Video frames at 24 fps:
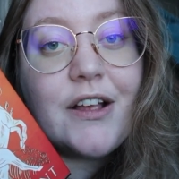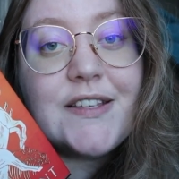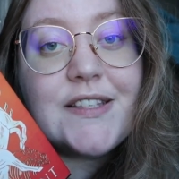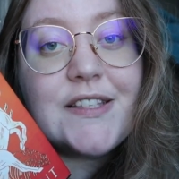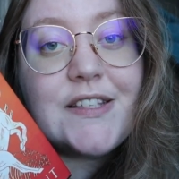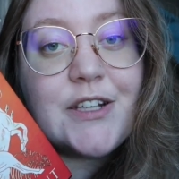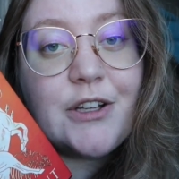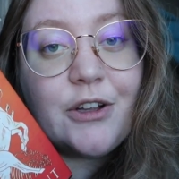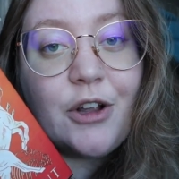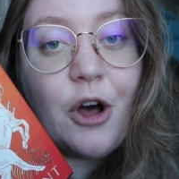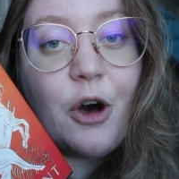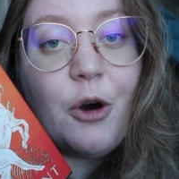
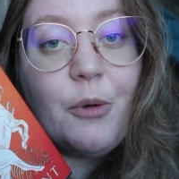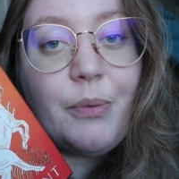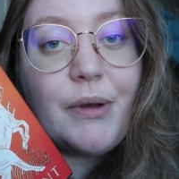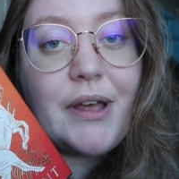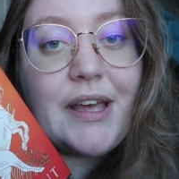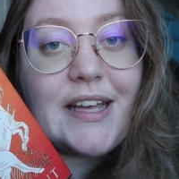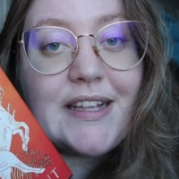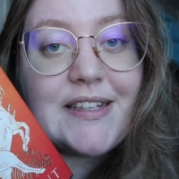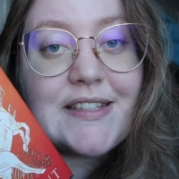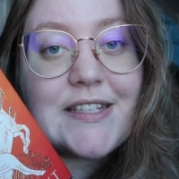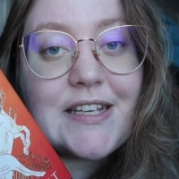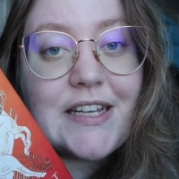Still
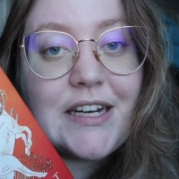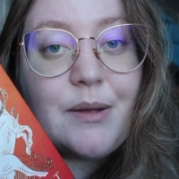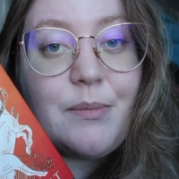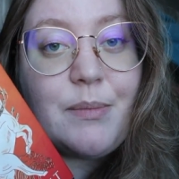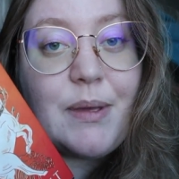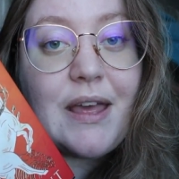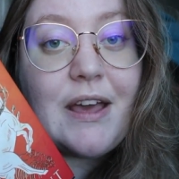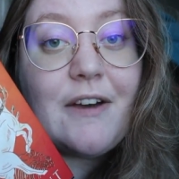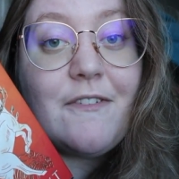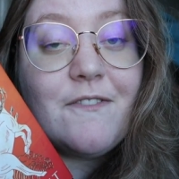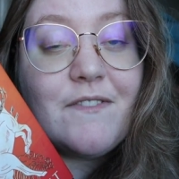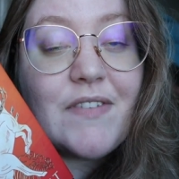hoping it's gonna
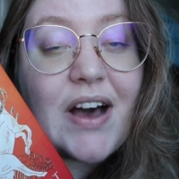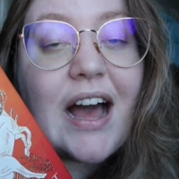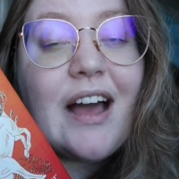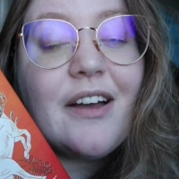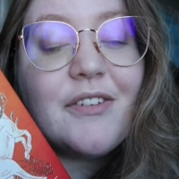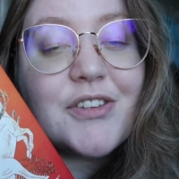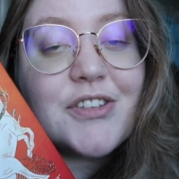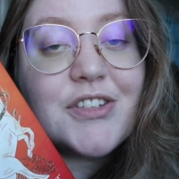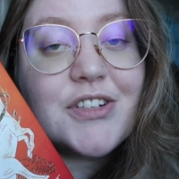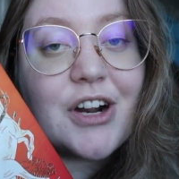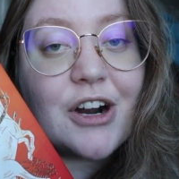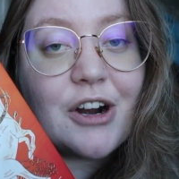be a
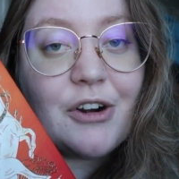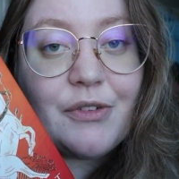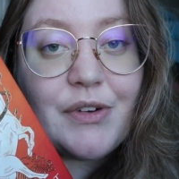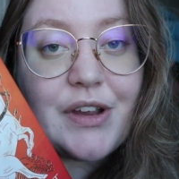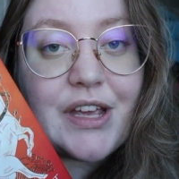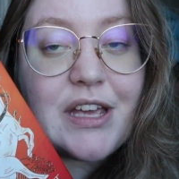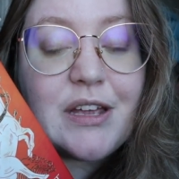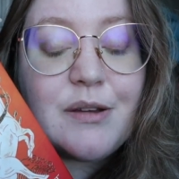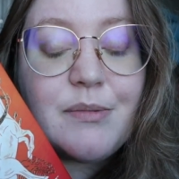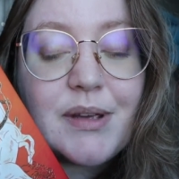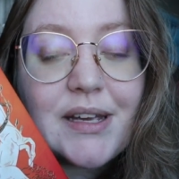5-star read,